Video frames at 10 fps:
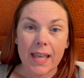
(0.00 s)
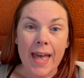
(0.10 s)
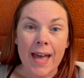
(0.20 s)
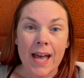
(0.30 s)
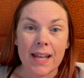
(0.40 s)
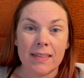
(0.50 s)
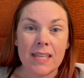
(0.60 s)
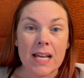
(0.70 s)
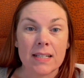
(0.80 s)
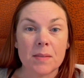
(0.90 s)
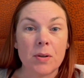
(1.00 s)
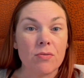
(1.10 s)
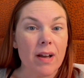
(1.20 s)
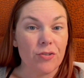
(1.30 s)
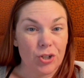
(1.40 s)
add the
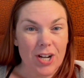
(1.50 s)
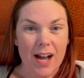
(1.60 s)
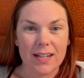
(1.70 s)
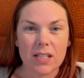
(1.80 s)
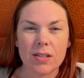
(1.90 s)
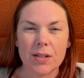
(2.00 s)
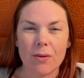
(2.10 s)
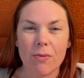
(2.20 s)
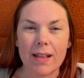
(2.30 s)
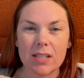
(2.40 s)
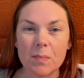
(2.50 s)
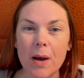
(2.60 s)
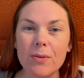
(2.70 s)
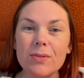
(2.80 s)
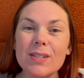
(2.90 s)
Exparel shot, so that's
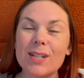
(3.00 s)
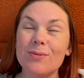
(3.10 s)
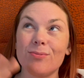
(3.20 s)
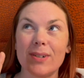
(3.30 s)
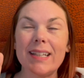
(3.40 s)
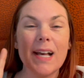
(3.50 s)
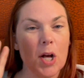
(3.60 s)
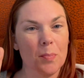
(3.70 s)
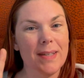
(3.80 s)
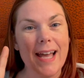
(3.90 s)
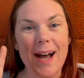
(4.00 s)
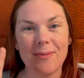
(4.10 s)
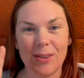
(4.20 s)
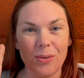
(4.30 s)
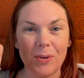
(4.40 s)
supposed to really help me out
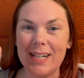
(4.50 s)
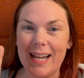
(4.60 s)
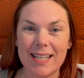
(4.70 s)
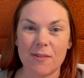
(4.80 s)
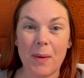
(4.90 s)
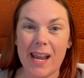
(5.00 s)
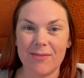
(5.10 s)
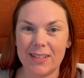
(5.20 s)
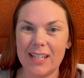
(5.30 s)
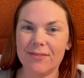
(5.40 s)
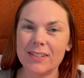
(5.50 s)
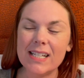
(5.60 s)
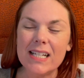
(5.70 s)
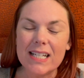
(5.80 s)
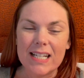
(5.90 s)
with three days of pain relief.
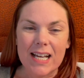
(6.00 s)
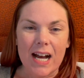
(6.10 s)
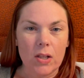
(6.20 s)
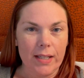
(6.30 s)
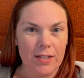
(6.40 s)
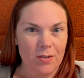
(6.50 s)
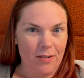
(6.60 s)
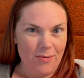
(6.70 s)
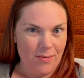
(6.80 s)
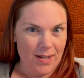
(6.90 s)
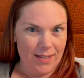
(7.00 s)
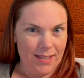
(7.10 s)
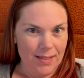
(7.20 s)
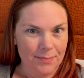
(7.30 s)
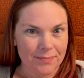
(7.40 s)
I'll let you know if it
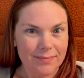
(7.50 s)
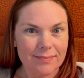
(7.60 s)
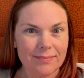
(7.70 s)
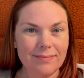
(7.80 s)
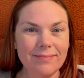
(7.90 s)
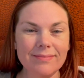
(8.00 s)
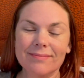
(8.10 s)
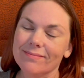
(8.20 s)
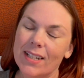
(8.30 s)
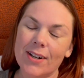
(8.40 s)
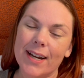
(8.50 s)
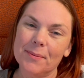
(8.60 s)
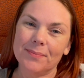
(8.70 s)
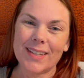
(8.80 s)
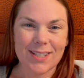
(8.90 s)
works. All right,
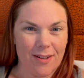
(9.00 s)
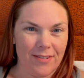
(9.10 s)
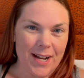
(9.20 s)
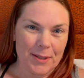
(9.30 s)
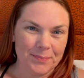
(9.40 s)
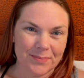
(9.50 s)
that's all for now.